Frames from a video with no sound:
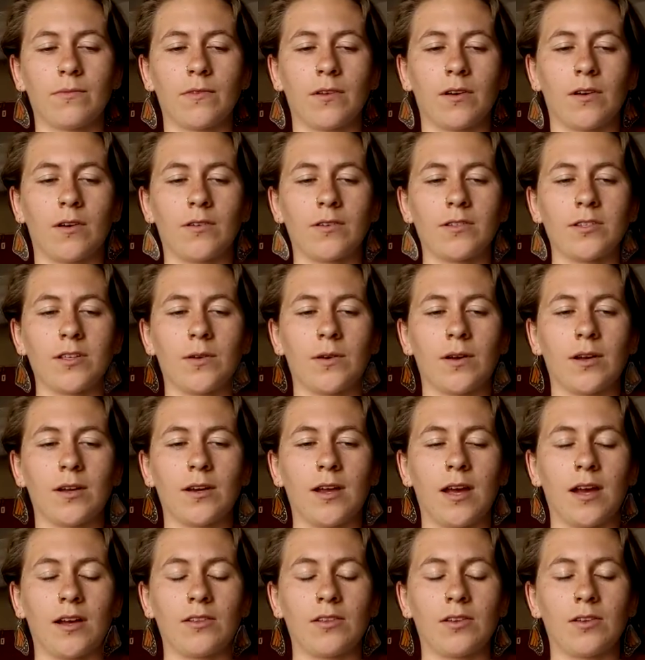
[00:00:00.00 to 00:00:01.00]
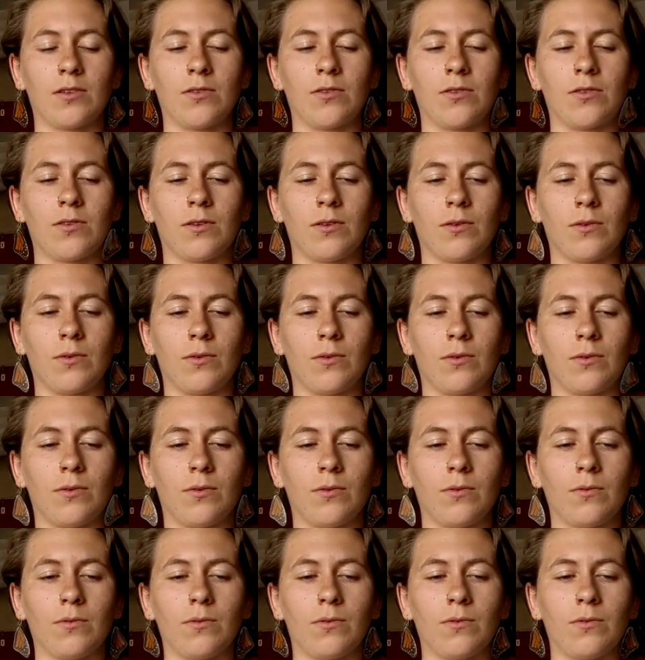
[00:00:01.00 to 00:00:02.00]
and also connected
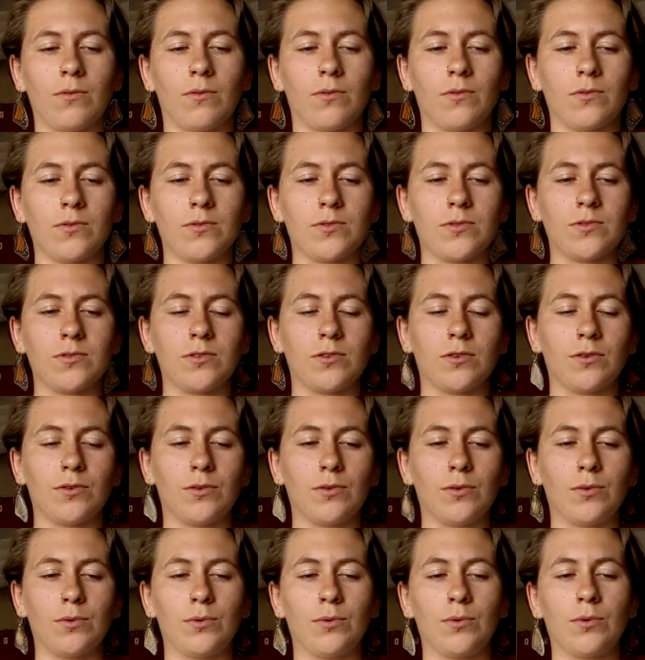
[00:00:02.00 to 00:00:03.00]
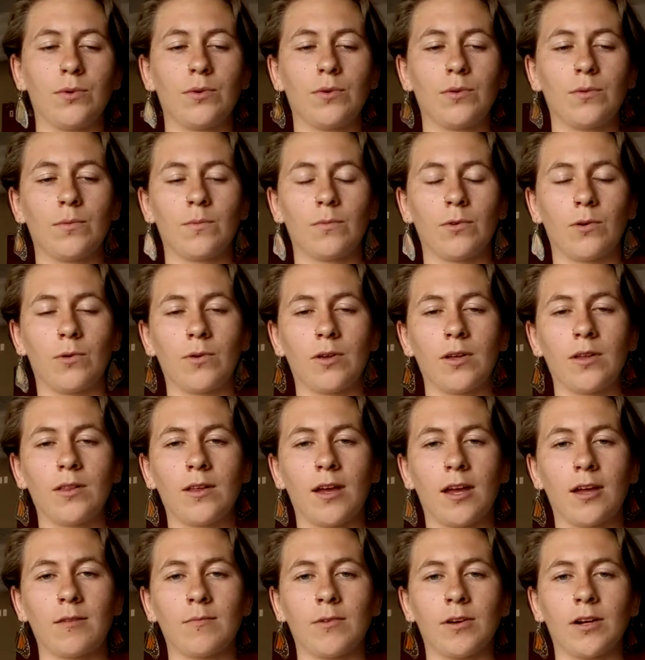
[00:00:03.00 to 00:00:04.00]
to those two bony
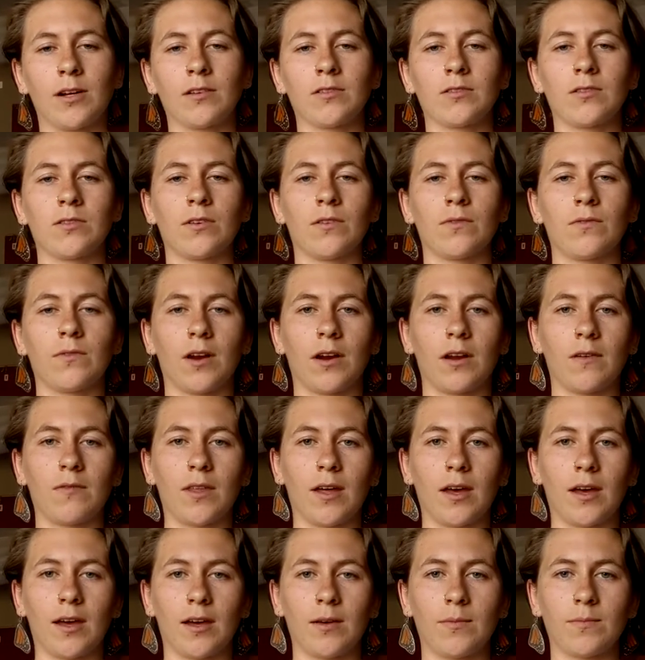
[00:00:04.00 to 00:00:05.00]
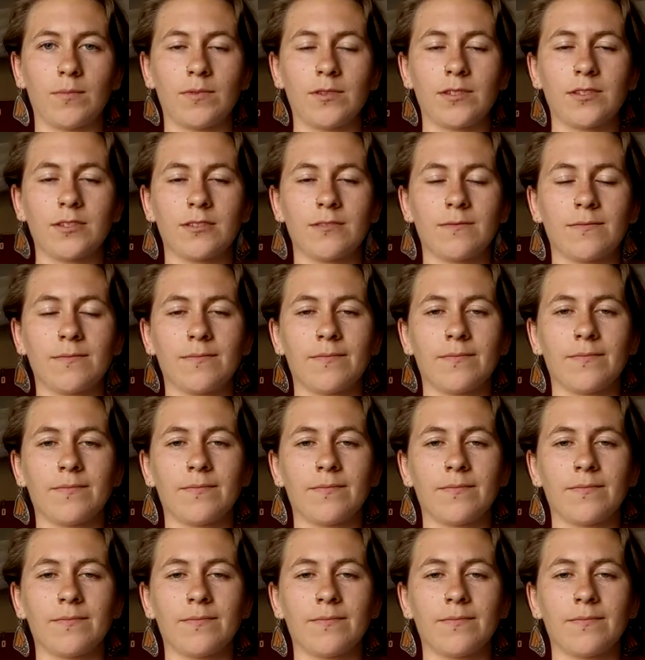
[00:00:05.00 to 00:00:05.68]
landmarks on the front of the hips.